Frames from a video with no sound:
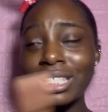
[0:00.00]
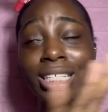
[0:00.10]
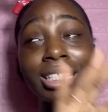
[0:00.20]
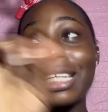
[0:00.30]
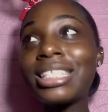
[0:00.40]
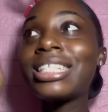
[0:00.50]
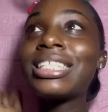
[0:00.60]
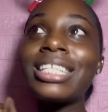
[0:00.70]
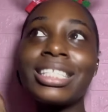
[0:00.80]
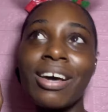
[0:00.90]
it's
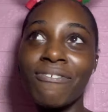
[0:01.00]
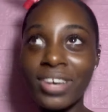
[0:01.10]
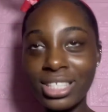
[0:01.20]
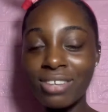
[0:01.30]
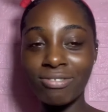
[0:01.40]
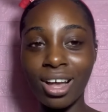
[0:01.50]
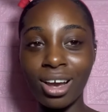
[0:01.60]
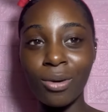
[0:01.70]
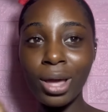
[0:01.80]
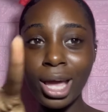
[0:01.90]
a festive vlog.
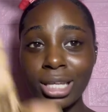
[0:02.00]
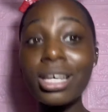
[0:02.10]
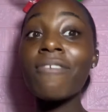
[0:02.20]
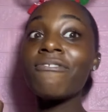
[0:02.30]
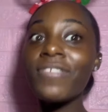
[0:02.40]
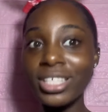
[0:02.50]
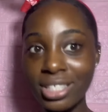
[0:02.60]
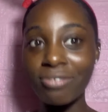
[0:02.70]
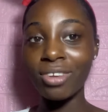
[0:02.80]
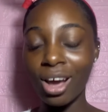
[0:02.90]
Okay, it's a
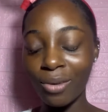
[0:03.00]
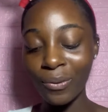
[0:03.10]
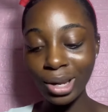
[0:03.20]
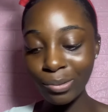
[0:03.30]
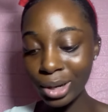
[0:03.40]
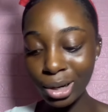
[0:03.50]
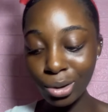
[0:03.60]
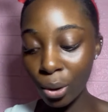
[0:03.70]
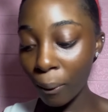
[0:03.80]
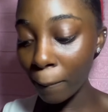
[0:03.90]
festive vlog. When I
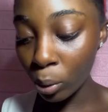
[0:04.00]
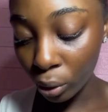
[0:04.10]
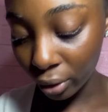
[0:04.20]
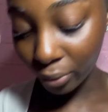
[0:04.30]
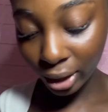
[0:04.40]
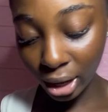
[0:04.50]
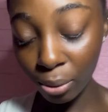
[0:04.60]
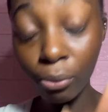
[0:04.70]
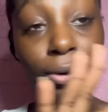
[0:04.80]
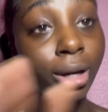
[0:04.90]
don't boring, when I
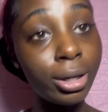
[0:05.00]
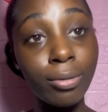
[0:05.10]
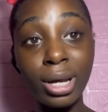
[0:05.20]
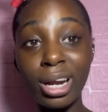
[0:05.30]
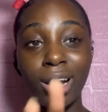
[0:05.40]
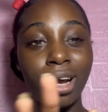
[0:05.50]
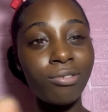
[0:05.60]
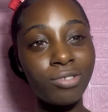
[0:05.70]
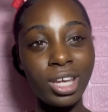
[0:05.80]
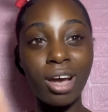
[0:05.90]
don't boring day, when I'm off
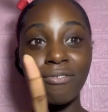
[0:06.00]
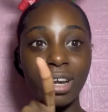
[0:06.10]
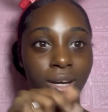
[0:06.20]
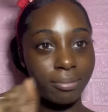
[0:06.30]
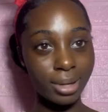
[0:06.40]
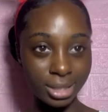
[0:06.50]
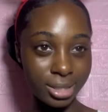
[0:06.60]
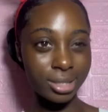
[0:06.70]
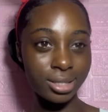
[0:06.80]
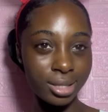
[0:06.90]
day, I vlog
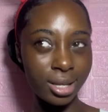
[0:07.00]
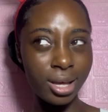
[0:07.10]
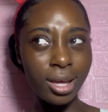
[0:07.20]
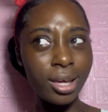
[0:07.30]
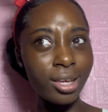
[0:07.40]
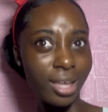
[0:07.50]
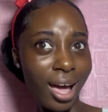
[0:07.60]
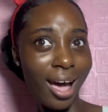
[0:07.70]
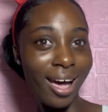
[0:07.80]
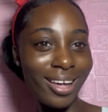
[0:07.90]
mass.
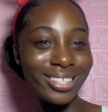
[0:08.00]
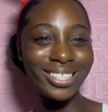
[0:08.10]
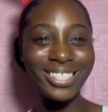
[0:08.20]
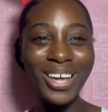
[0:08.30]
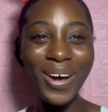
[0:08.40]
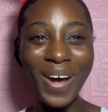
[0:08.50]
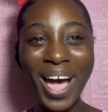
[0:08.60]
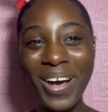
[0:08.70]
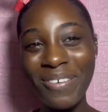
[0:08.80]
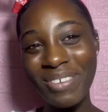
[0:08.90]
Yeah. So I
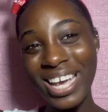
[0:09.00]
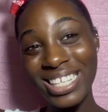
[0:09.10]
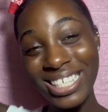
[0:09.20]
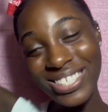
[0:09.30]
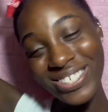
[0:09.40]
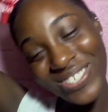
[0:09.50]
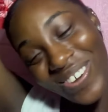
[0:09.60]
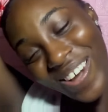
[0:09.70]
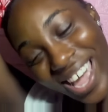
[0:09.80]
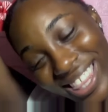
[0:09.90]
hope you guys
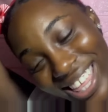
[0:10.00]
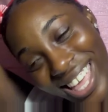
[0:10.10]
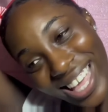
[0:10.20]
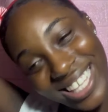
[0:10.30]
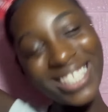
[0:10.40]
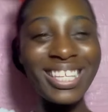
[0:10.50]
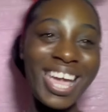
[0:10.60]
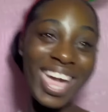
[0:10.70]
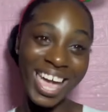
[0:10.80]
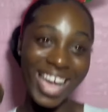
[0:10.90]
enjoy this.
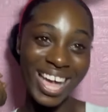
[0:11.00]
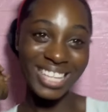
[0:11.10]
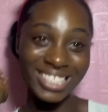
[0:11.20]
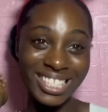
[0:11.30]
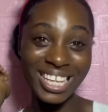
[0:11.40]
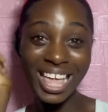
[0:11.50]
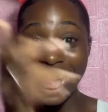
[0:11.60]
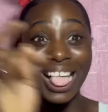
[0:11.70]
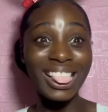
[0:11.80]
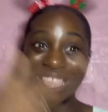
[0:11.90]
And
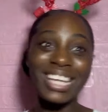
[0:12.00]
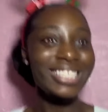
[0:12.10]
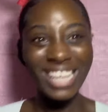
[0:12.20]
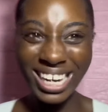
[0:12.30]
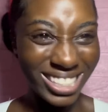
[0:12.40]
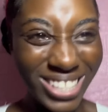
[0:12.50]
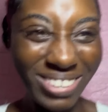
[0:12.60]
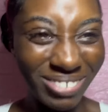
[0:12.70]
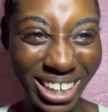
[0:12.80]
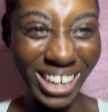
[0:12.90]
let's get into the
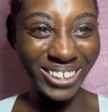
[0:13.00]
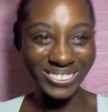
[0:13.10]
video.